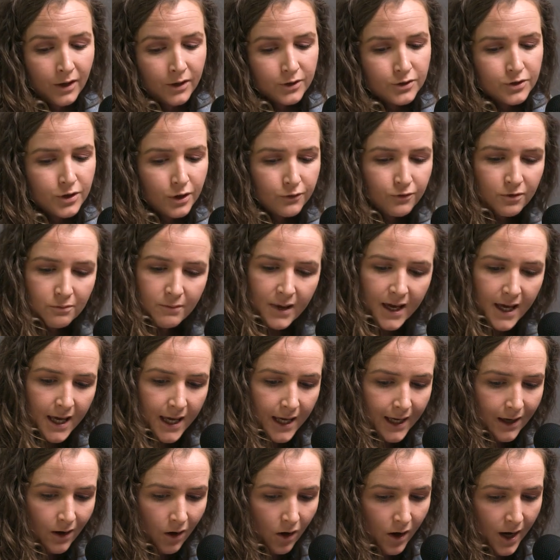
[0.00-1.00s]
So for
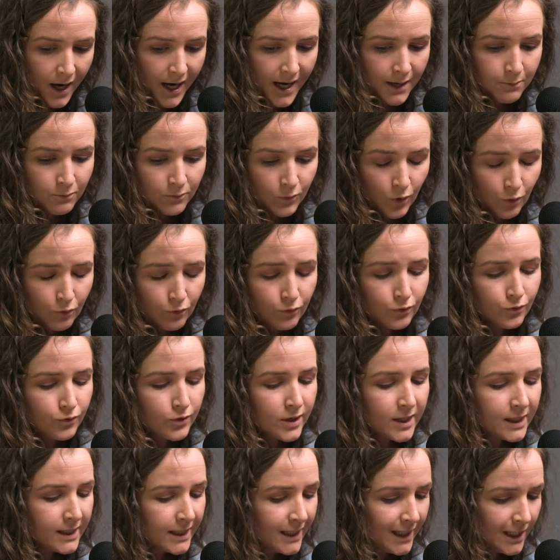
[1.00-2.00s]
me, I'm
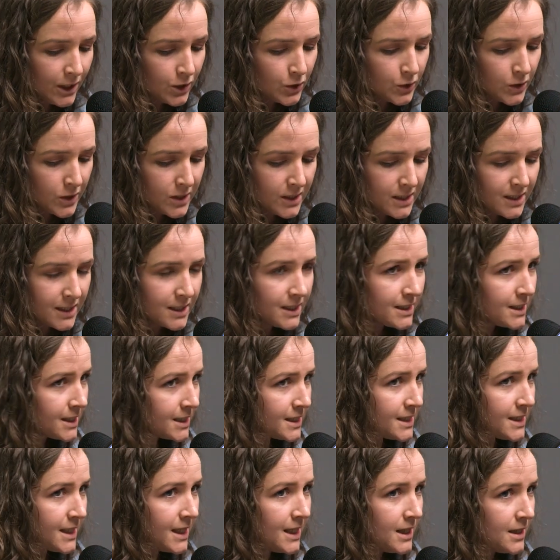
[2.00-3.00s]
really interested
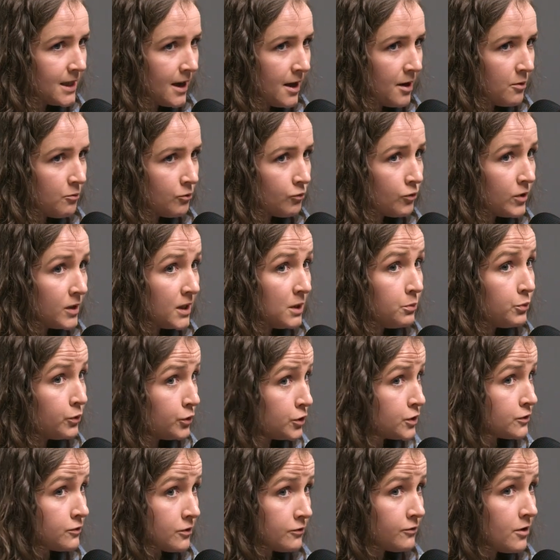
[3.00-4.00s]
to see them really
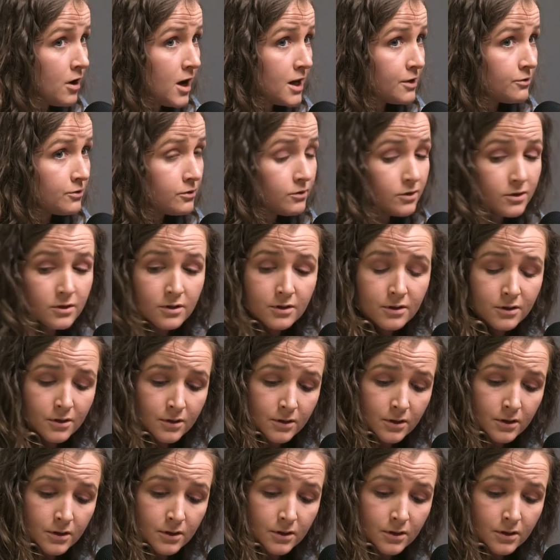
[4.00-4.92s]
push for finals